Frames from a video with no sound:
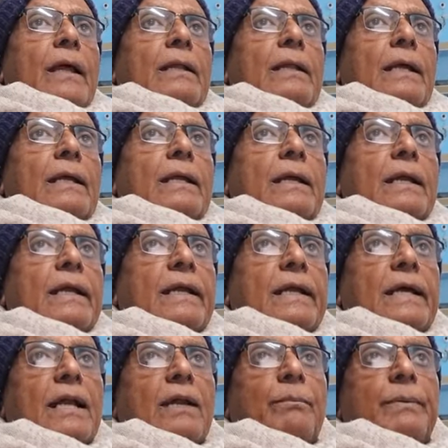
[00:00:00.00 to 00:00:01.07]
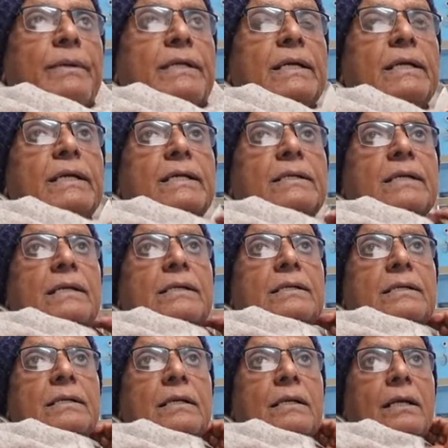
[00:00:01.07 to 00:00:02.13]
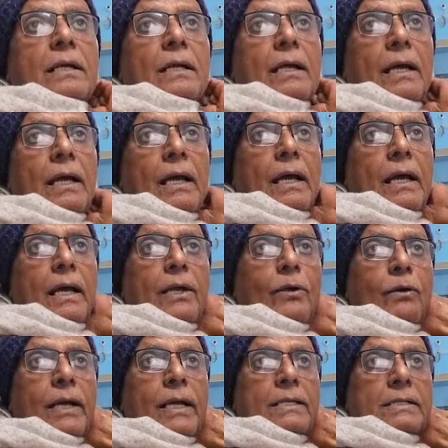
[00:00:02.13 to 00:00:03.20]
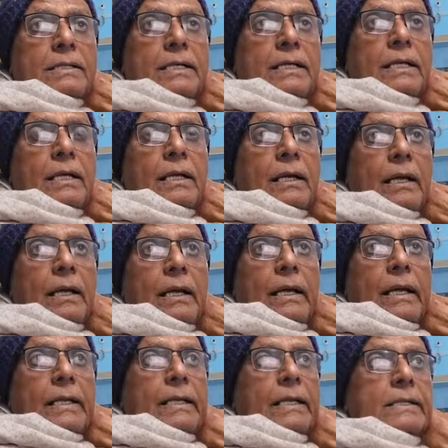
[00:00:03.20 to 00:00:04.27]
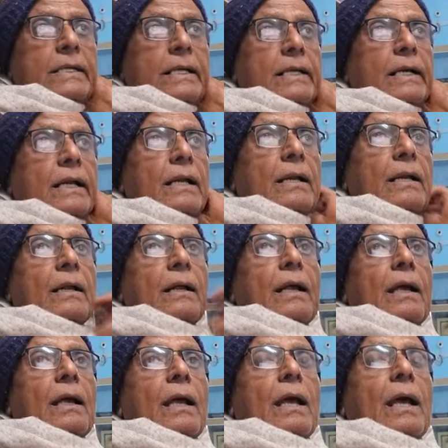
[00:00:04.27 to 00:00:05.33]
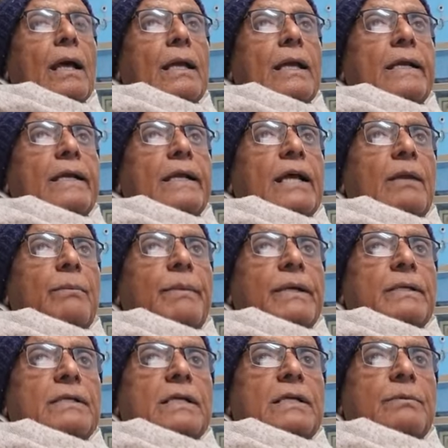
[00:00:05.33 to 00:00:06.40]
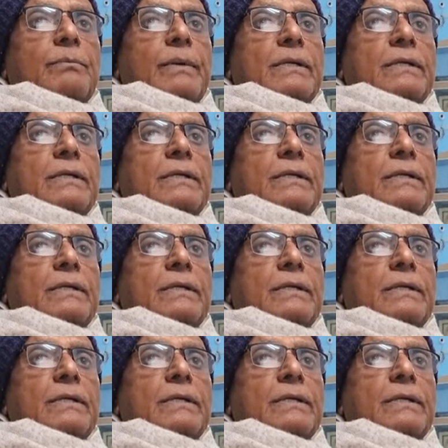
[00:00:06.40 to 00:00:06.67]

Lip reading: Then clinical presentations, you can see in the general clinical pictures,